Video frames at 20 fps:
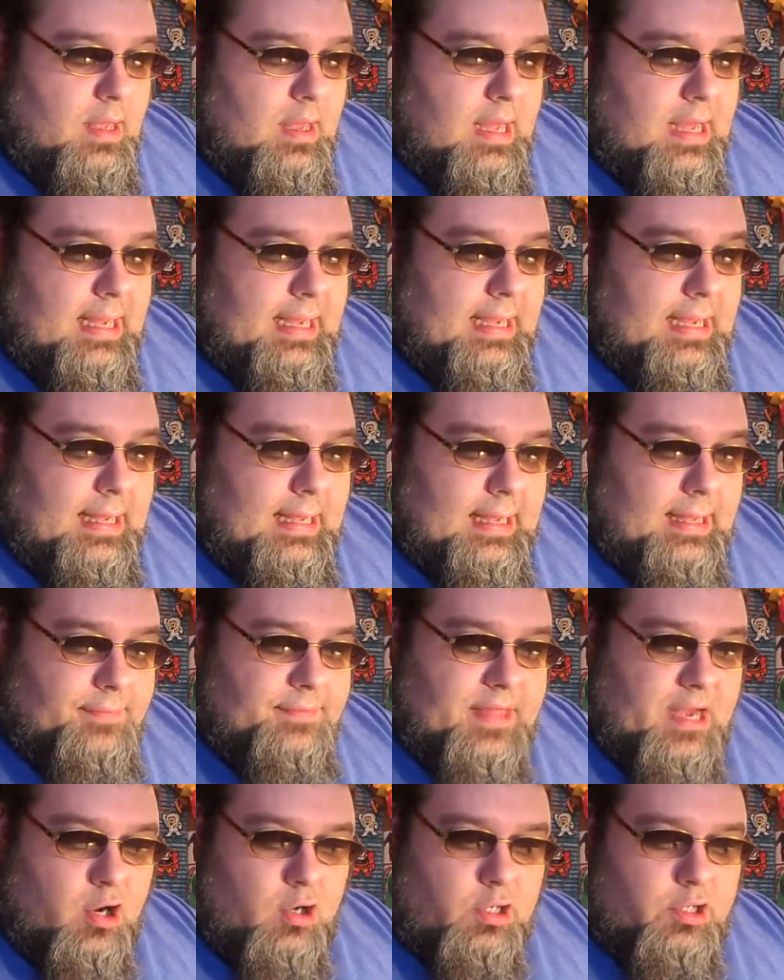
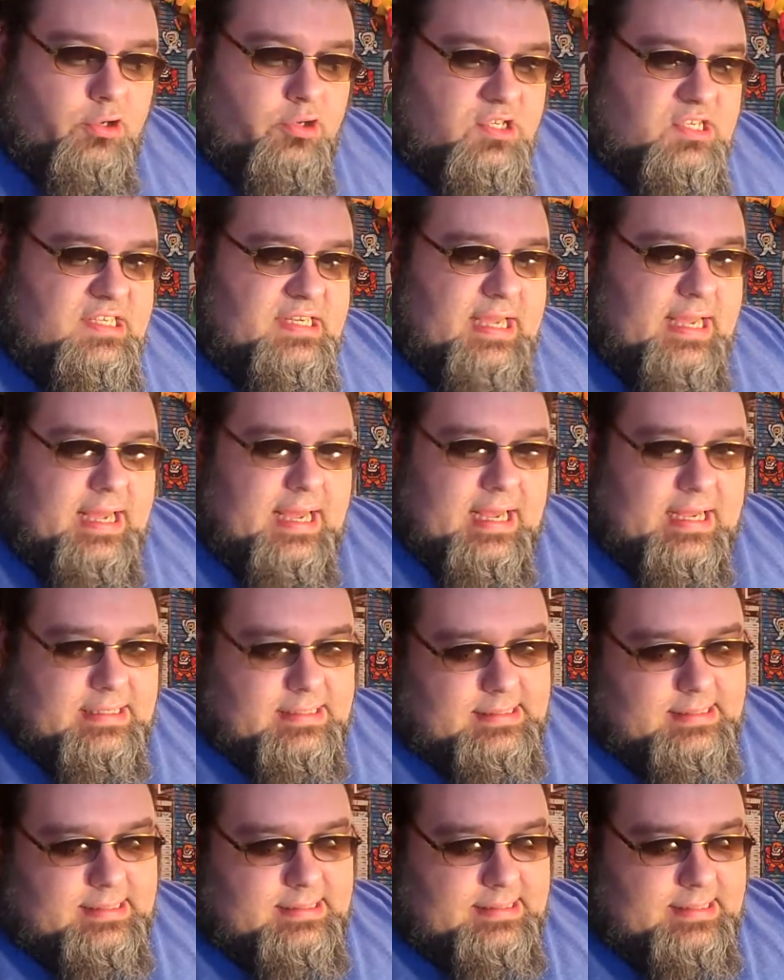that are loose
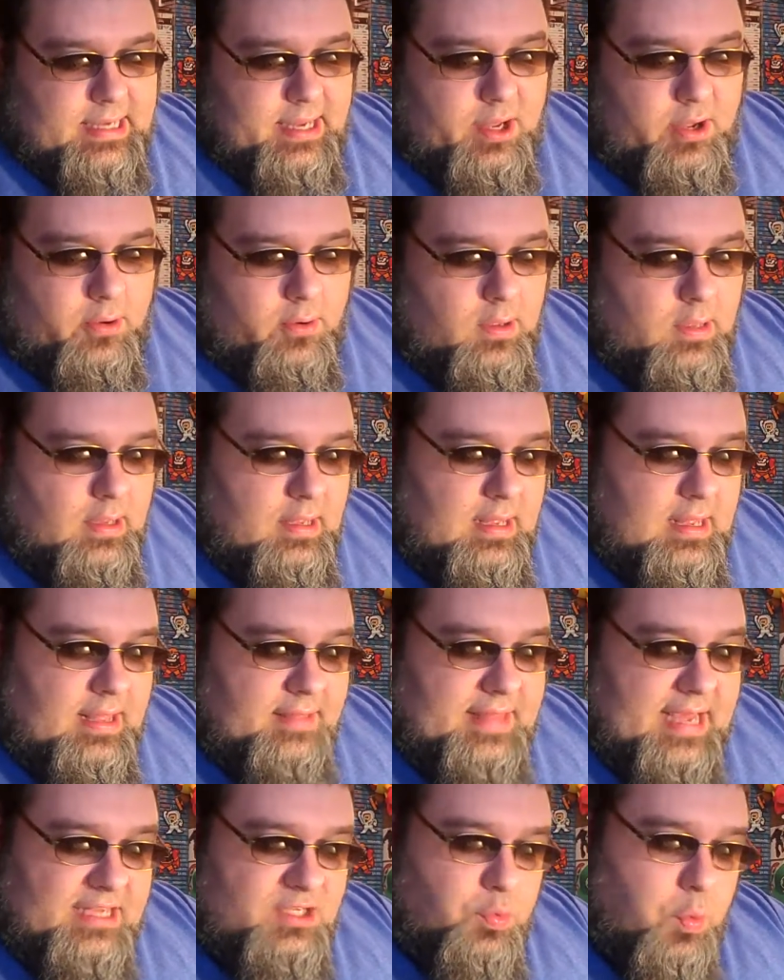disc. So
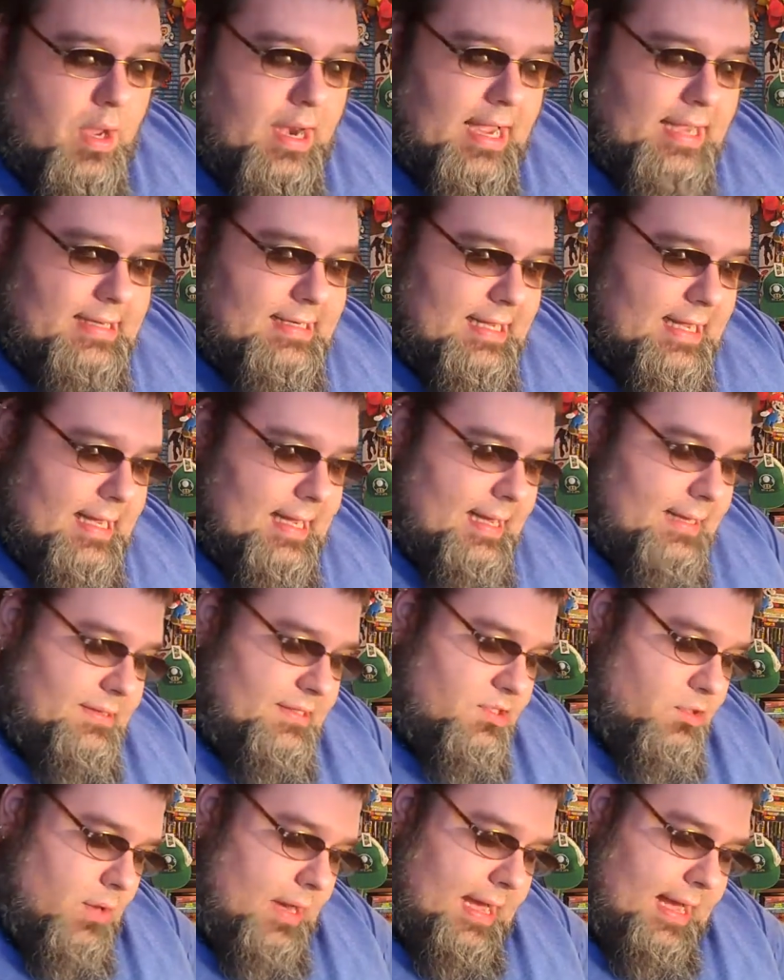that's what I did.
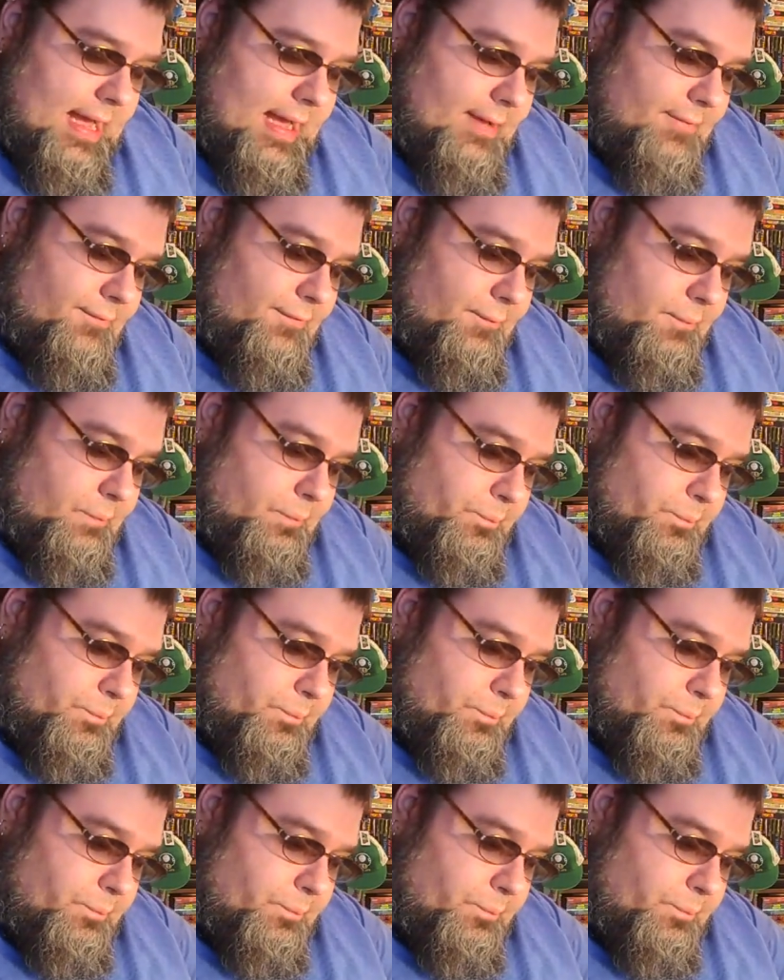So I have